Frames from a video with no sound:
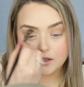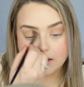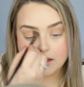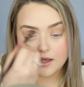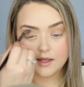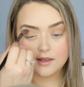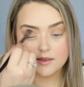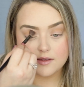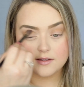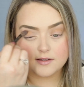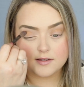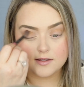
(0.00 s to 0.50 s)

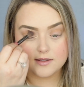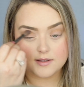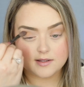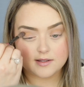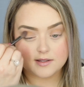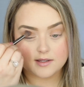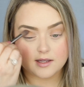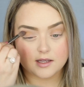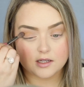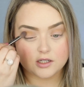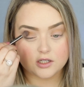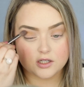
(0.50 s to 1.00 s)
And this is
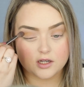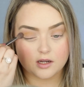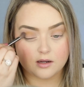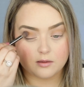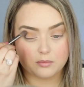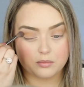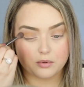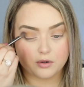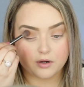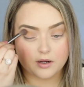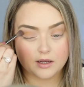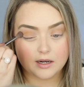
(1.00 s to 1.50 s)
such a
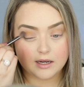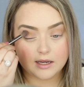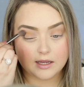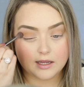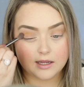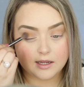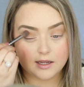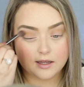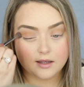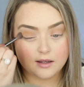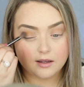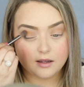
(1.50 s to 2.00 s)

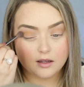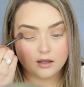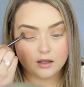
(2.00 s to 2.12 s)
pretty